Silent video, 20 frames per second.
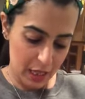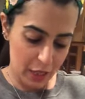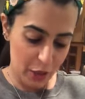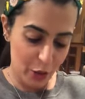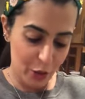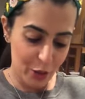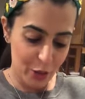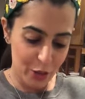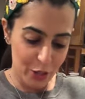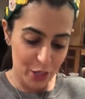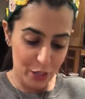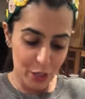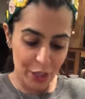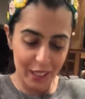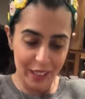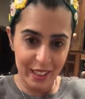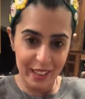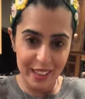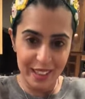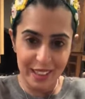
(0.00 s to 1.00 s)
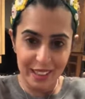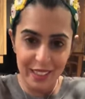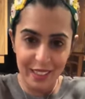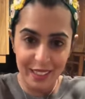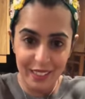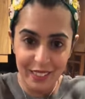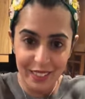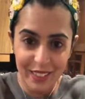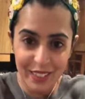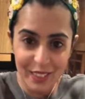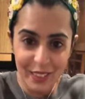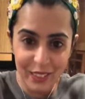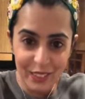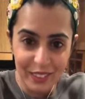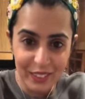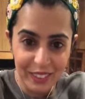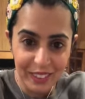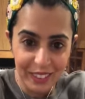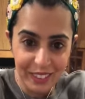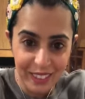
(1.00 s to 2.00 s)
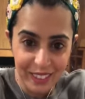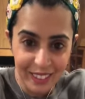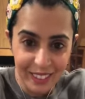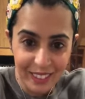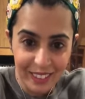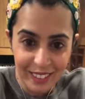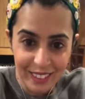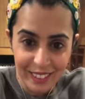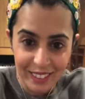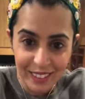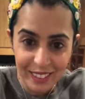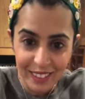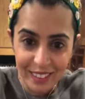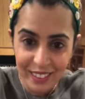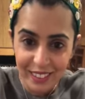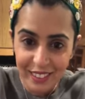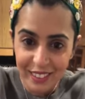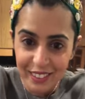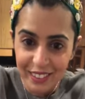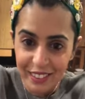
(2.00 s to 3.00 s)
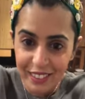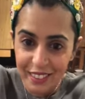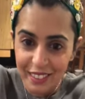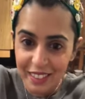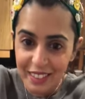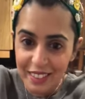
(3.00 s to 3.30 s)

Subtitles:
Oh, just look at this. I just want to show you this. This looks so good.